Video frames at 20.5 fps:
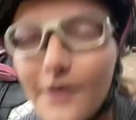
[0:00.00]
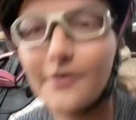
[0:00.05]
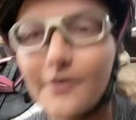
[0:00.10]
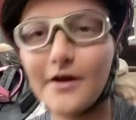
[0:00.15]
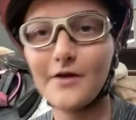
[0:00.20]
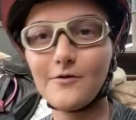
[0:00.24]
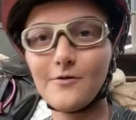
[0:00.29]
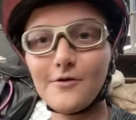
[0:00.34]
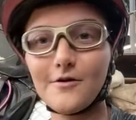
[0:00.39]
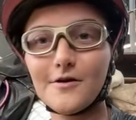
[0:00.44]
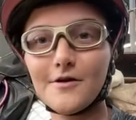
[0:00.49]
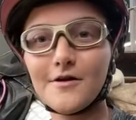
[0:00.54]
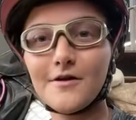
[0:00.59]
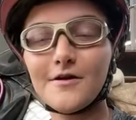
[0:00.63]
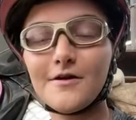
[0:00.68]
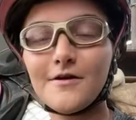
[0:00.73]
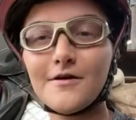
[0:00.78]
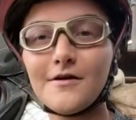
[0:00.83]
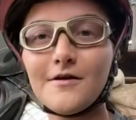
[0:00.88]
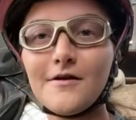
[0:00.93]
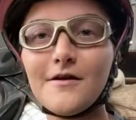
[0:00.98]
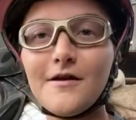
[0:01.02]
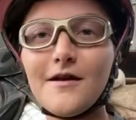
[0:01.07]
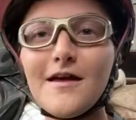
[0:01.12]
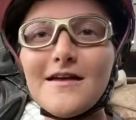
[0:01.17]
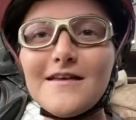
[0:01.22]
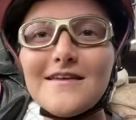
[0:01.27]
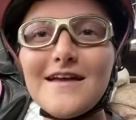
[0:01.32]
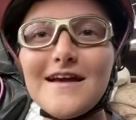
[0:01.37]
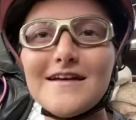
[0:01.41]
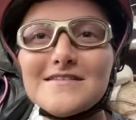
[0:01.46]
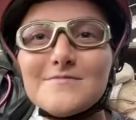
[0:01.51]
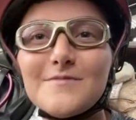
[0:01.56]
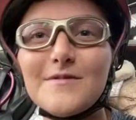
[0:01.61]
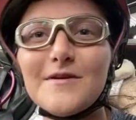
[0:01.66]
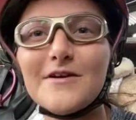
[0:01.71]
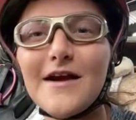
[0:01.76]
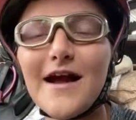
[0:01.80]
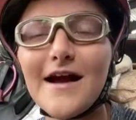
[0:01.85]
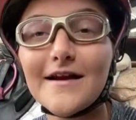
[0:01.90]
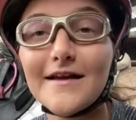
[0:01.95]
Okay, cool. Yes,
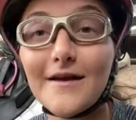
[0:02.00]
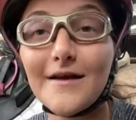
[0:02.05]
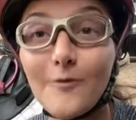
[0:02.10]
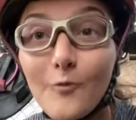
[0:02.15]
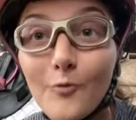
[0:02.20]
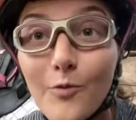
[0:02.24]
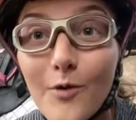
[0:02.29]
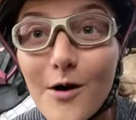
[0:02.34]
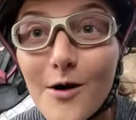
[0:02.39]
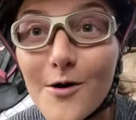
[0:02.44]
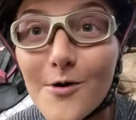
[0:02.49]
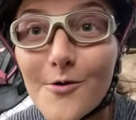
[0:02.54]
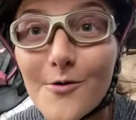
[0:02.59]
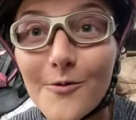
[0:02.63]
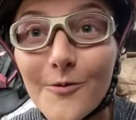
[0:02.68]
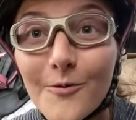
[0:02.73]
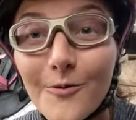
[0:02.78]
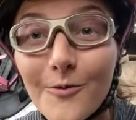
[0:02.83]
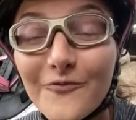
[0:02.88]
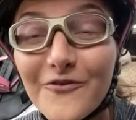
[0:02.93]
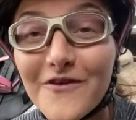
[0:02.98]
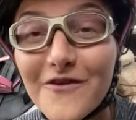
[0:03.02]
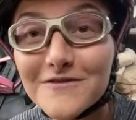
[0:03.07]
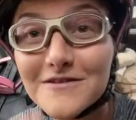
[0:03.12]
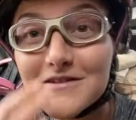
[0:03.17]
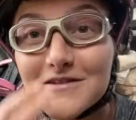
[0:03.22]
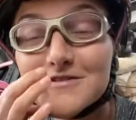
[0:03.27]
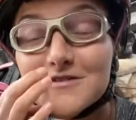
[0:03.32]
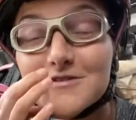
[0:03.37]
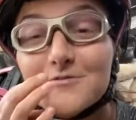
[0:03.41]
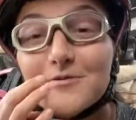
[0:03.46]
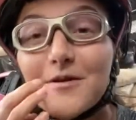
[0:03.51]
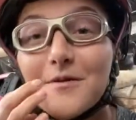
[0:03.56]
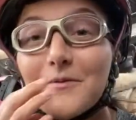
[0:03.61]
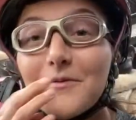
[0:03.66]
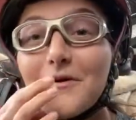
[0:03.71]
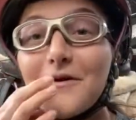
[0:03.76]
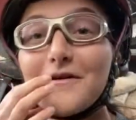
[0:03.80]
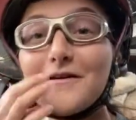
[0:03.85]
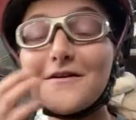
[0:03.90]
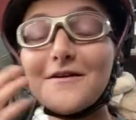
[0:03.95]
we are hacking. Whoa, fifty-two
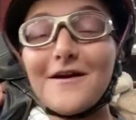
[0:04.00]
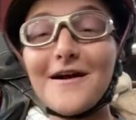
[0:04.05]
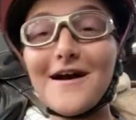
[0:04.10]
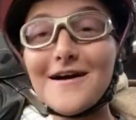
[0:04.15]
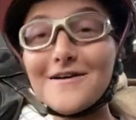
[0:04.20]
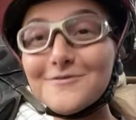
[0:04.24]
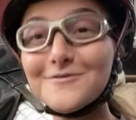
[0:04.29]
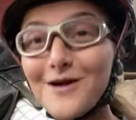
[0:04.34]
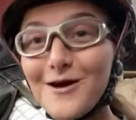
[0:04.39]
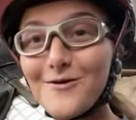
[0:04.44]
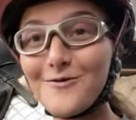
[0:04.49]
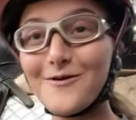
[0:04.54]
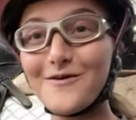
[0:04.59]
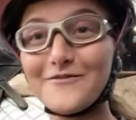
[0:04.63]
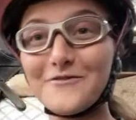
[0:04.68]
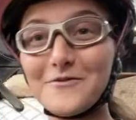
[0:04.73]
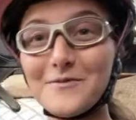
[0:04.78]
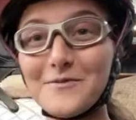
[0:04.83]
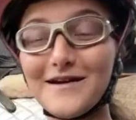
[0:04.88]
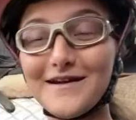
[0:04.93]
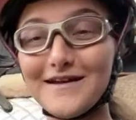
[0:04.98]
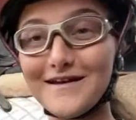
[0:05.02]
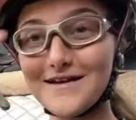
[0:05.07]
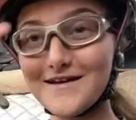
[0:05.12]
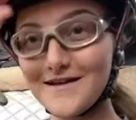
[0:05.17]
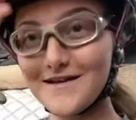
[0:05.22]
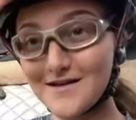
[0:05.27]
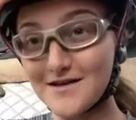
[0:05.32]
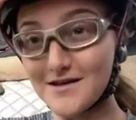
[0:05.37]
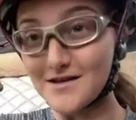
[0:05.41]
people on here. Hello, everybody.